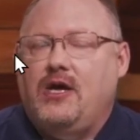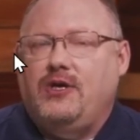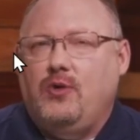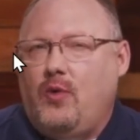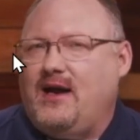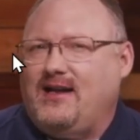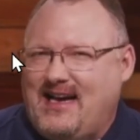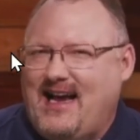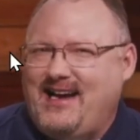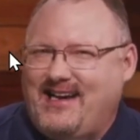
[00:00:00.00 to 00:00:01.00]
you want to
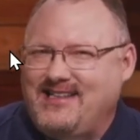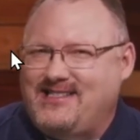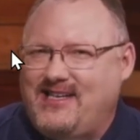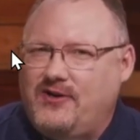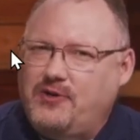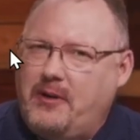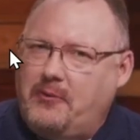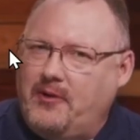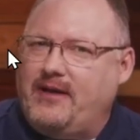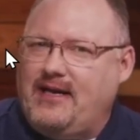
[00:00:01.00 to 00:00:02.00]
kind of consider, do we
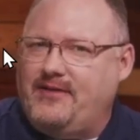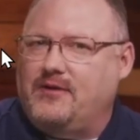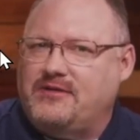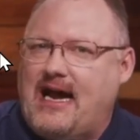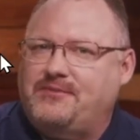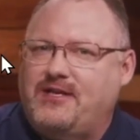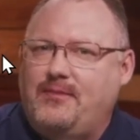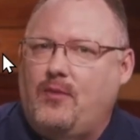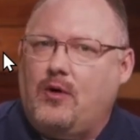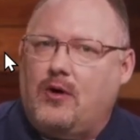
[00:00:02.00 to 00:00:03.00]
really need those apps
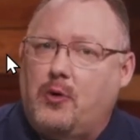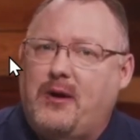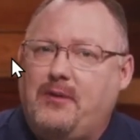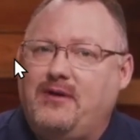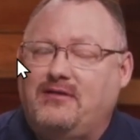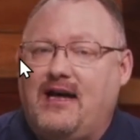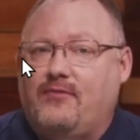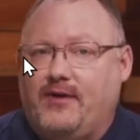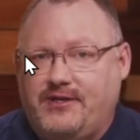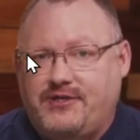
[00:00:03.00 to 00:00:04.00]
anymore, or can we
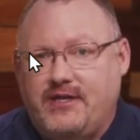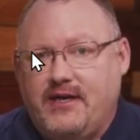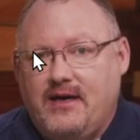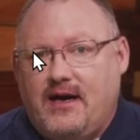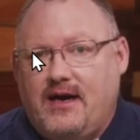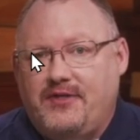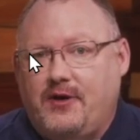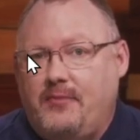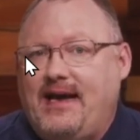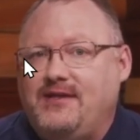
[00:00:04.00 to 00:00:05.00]
leverage the
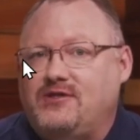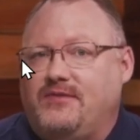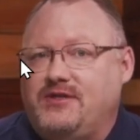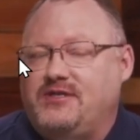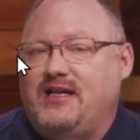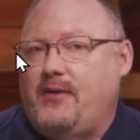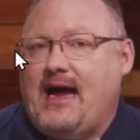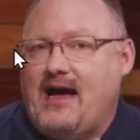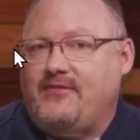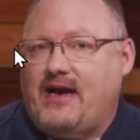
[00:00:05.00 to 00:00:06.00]
domain services that
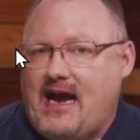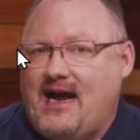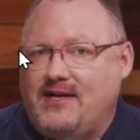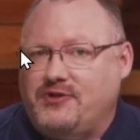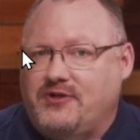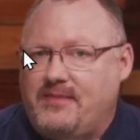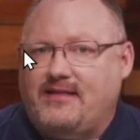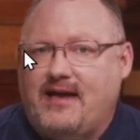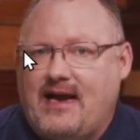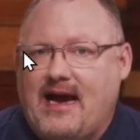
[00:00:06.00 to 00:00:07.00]
we have in Azure to
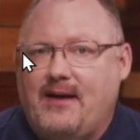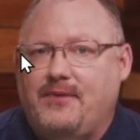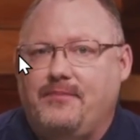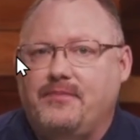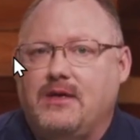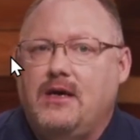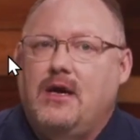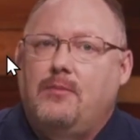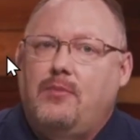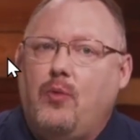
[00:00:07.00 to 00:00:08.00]
make that happen?
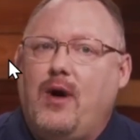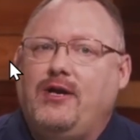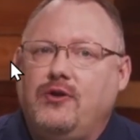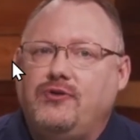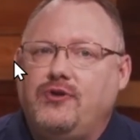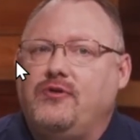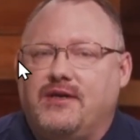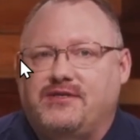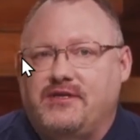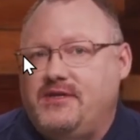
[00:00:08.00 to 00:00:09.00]
But when you do
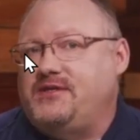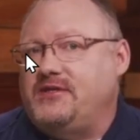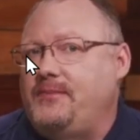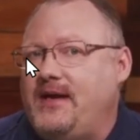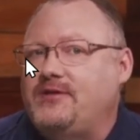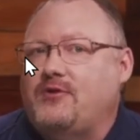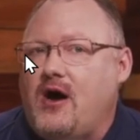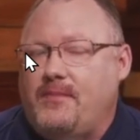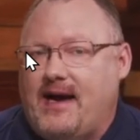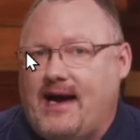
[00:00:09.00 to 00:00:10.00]
this, and this is a big
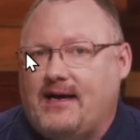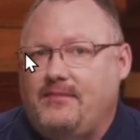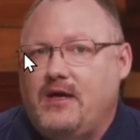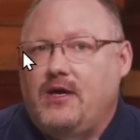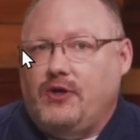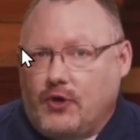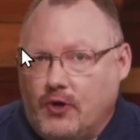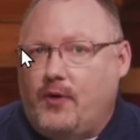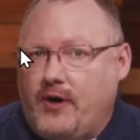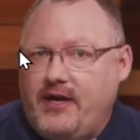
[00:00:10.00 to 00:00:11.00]
drawback,
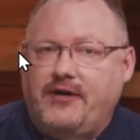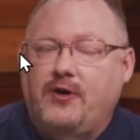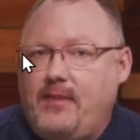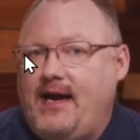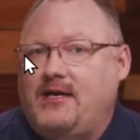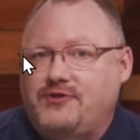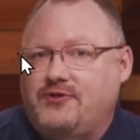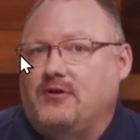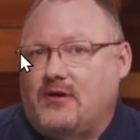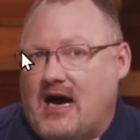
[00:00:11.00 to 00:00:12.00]
you're putting a domain
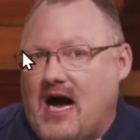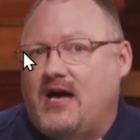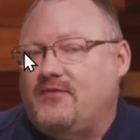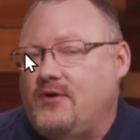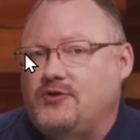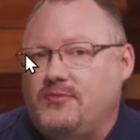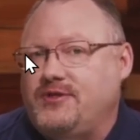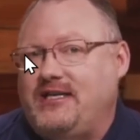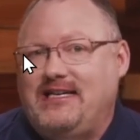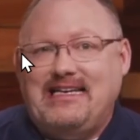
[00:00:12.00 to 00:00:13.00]
controller on a virtual
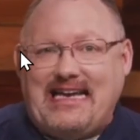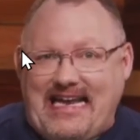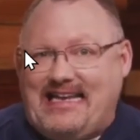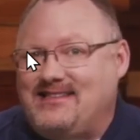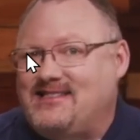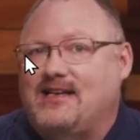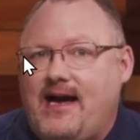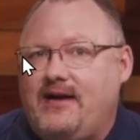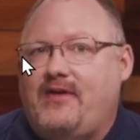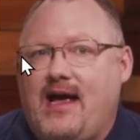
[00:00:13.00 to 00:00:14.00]
machine
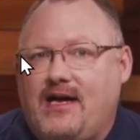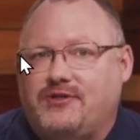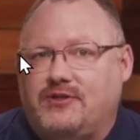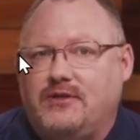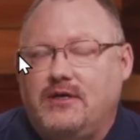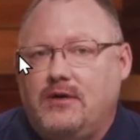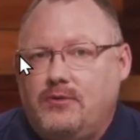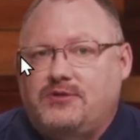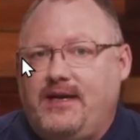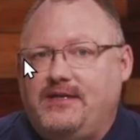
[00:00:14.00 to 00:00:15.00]
inside of Azure,
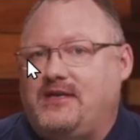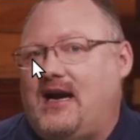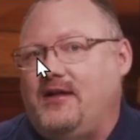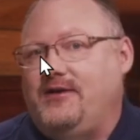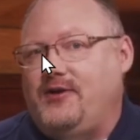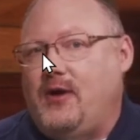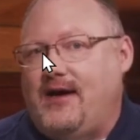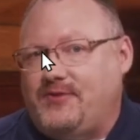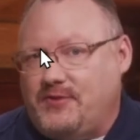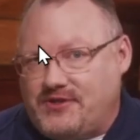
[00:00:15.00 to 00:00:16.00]
which means not only do you
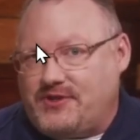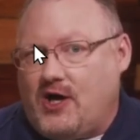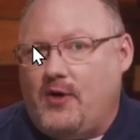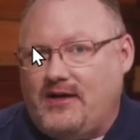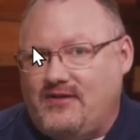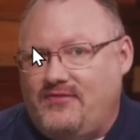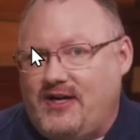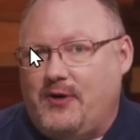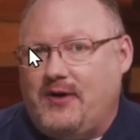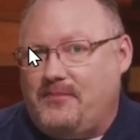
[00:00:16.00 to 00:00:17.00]
have to install and
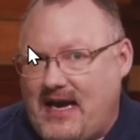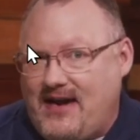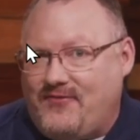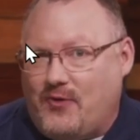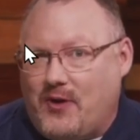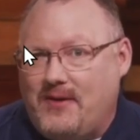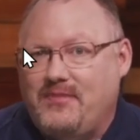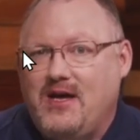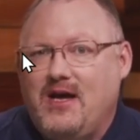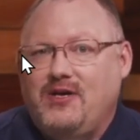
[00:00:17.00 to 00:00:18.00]
configure it and pay for it,
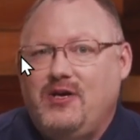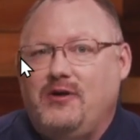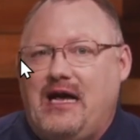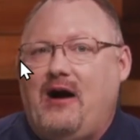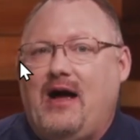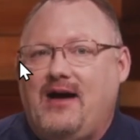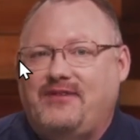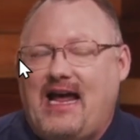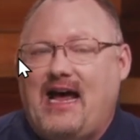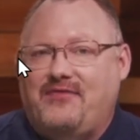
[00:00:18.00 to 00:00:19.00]
you now have
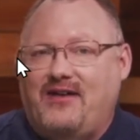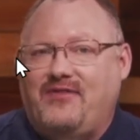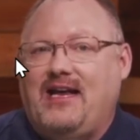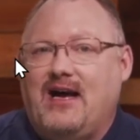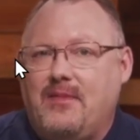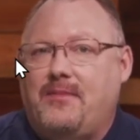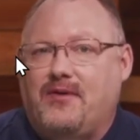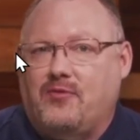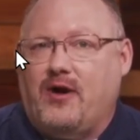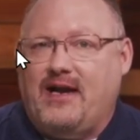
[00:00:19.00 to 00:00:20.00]
to have that VM up
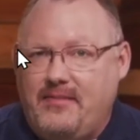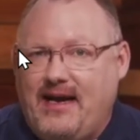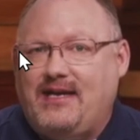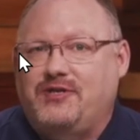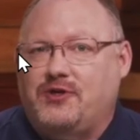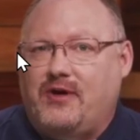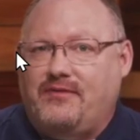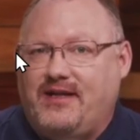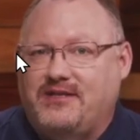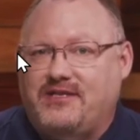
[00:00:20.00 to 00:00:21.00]
and running and making sure
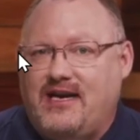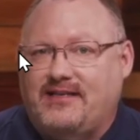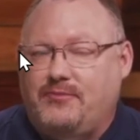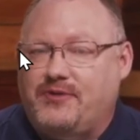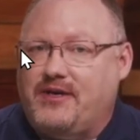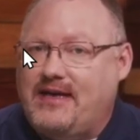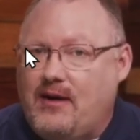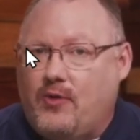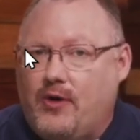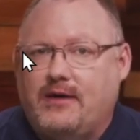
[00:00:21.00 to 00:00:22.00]
everything's connected with the
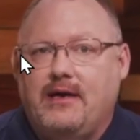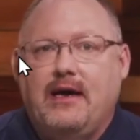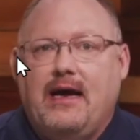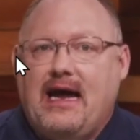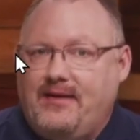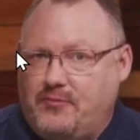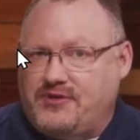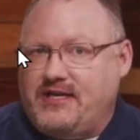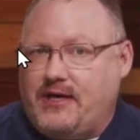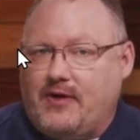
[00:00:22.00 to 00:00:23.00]
network, and we're
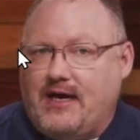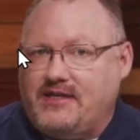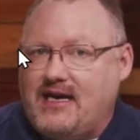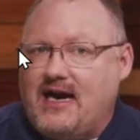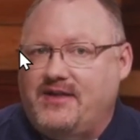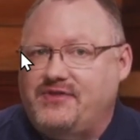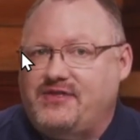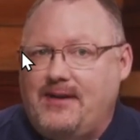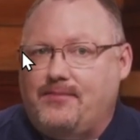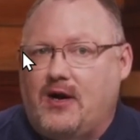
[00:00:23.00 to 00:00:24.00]
synchronizing kind of the
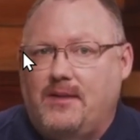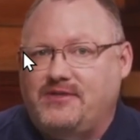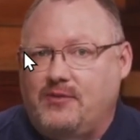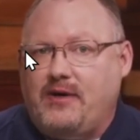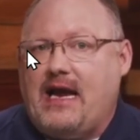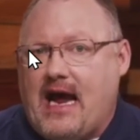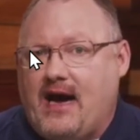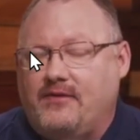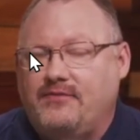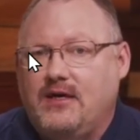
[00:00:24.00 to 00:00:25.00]
same problems that we
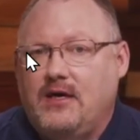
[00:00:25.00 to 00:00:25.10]
have